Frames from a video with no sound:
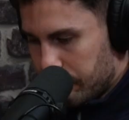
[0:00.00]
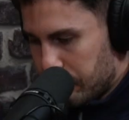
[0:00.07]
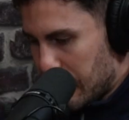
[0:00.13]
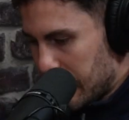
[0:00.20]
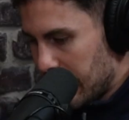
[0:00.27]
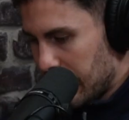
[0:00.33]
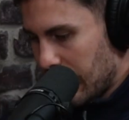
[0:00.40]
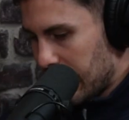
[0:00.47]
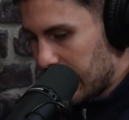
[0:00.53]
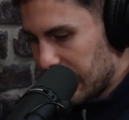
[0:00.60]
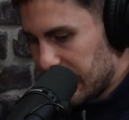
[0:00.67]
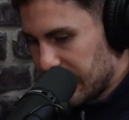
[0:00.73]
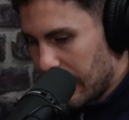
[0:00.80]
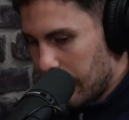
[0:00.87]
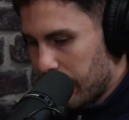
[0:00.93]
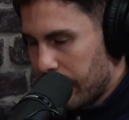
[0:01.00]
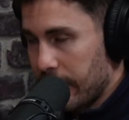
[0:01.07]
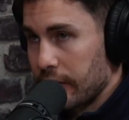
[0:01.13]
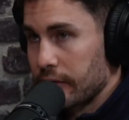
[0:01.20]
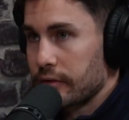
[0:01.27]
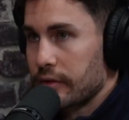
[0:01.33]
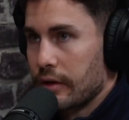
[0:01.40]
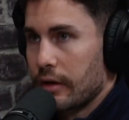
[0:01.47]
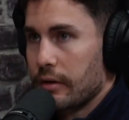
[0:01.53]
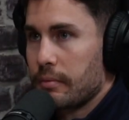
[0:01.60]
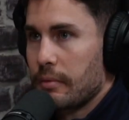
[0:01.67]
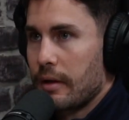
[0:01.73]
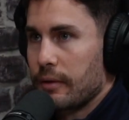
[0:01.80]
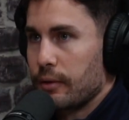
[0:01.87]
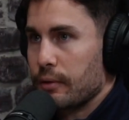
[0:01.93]
yeah, I guess same thing, a
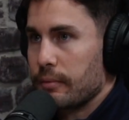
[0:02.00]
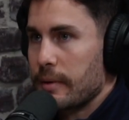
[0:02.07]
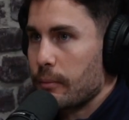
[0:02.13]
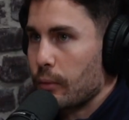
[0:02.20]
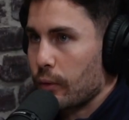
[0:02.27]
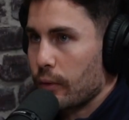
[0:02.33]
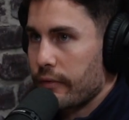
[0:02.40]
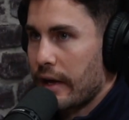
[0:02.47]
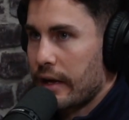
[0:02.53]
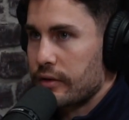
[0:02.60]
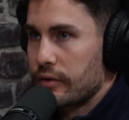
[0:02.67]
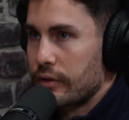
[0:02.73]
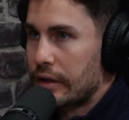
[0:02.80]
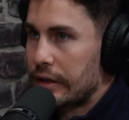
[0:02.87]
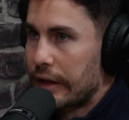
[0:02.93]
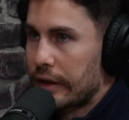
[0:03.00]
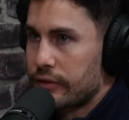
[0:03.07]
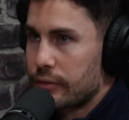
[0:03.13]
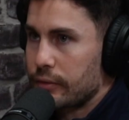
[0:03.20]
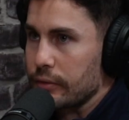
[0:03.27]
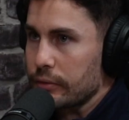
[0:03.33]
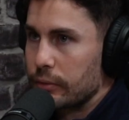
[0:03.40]
little bit more of that unilateral